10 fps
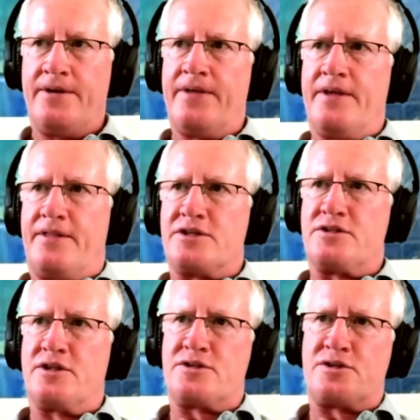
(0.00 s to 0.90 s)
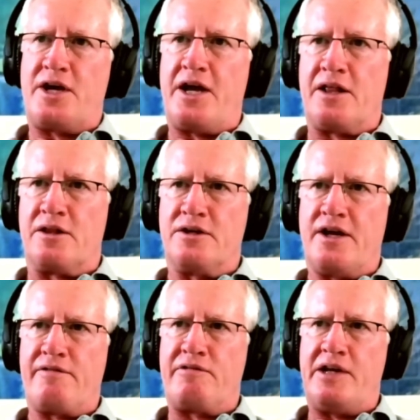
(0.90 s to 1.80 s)
there's a saying that
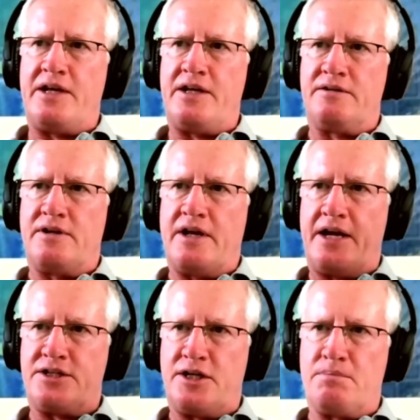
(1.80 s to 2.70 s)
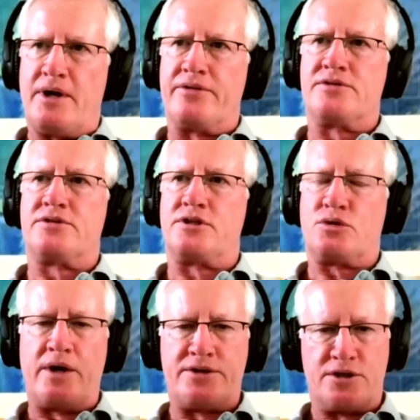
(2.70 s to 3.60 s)
every 18 months, there's
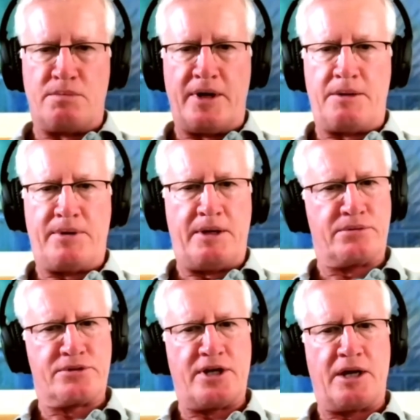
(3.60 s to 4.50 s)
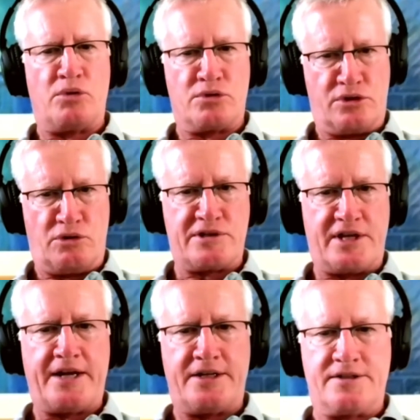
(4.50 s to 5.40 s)
twice as many people saying Moore's law has
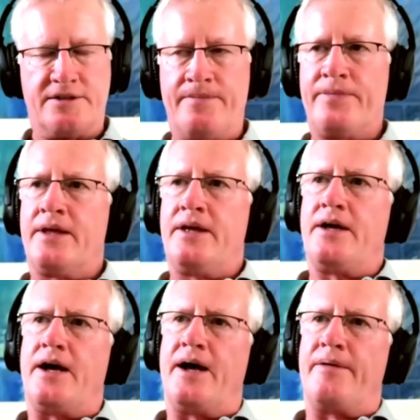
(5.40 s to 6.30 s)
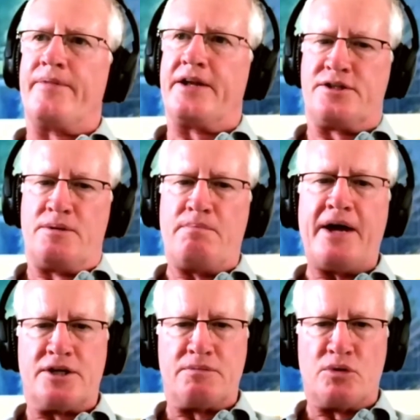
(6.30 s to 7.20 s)
ended. That's the
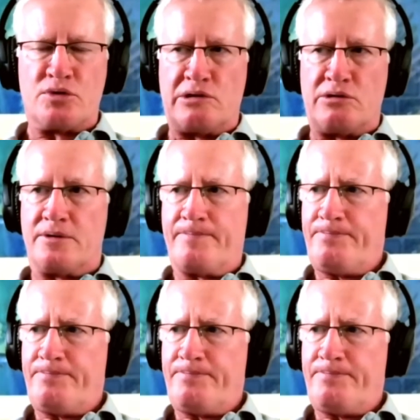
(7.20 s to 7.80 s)
meta Moore's law.